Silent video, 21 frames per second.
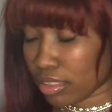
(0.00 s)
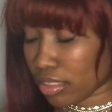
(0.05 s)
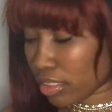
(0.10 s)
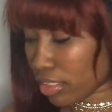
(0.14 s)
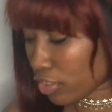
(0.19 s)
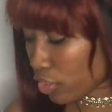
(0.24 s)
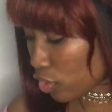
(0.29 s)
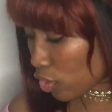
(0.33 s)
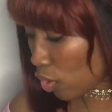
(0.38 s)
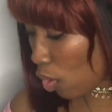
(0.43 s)

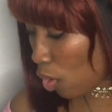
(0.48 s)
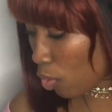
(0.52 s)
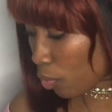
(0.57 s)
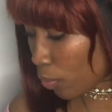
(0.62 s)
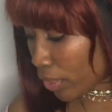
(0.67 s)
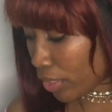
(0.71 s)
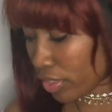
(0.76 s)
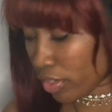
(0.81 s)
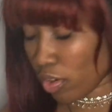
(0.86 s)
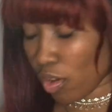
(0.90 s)
There's
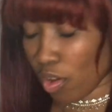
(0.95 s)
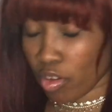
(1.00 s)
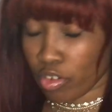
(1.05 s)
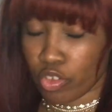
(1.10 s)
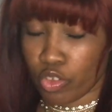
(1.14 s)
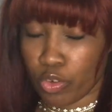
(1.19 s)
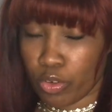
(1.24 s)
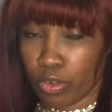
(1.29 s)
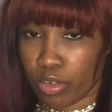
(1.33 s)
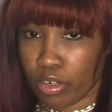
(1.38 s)
always an
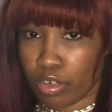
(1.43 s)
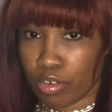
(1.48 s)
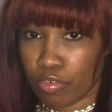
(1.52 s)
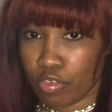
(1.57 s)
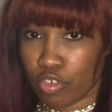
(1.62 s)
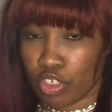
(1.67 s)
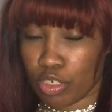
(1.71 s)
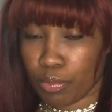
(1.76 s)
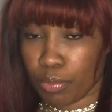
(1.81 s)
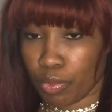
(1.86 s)
alternative,
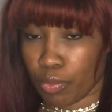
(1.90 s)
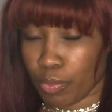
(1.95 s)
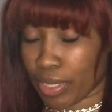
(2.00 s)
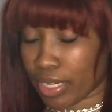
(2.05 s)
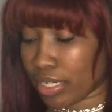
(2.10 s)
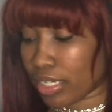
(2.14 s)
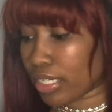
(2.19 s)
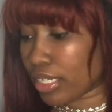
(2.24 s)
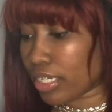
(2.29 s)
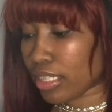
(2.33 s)
cheaper way
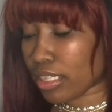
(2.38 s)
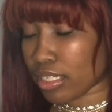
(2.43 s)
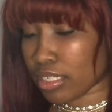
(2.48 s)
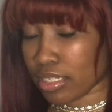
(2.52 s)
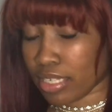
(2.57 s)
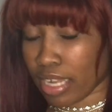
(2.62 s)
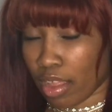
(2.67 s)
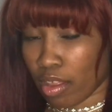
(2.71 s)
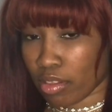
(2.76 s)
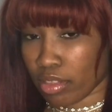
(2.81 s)
to get the
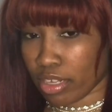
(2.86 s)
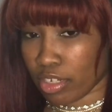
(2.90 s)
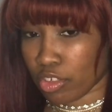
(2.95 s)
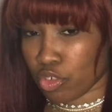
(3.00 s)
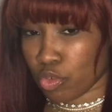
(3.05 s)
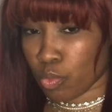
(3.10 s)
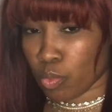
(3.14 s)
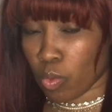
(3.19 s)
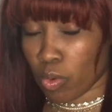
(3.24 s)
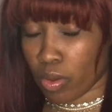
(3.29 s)
style that
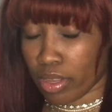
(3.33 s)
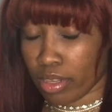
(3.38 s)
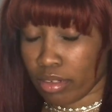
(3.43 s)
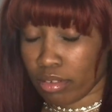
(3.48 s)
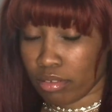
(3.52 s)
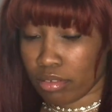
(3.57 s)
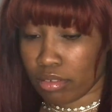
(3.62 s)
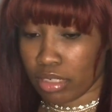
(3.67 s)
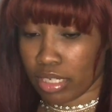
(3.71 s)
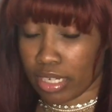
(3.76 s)
you want.
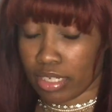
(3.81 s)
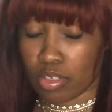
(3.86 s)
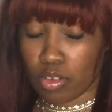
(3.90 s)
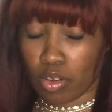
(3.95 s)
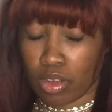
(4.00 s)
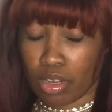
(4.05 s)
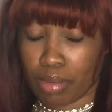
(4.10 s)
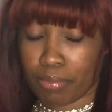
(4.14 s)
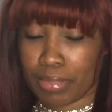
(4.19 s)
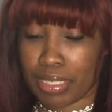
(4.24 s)
That's
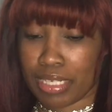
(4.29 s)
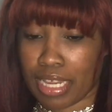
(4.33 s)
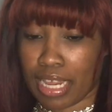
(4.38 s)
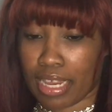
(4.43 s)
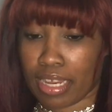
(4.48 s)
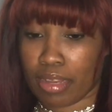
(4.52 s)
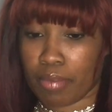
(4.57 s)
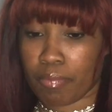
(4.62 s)
all I'm saying.